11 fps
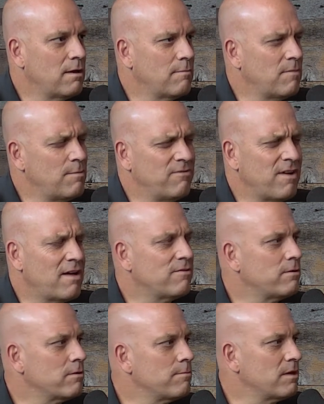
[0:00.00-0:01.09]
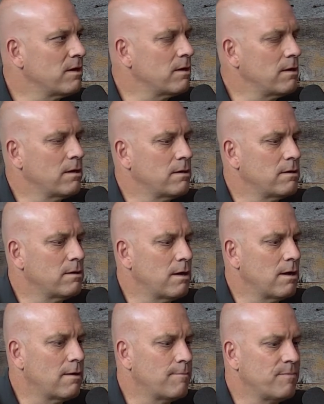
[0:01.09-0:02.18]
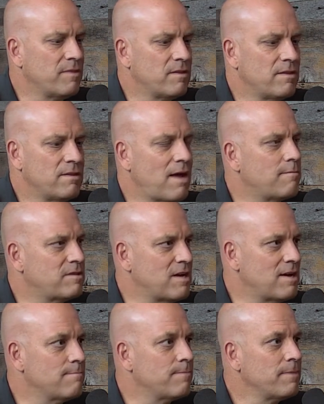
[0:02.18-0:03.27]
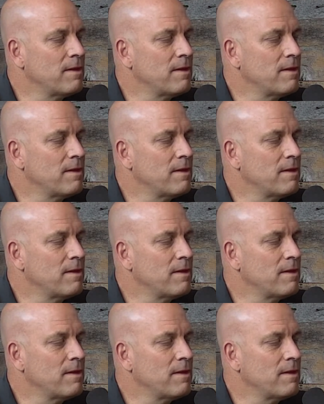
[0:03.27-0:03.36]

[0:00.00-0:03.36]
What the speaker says: maybe 500 million in that time.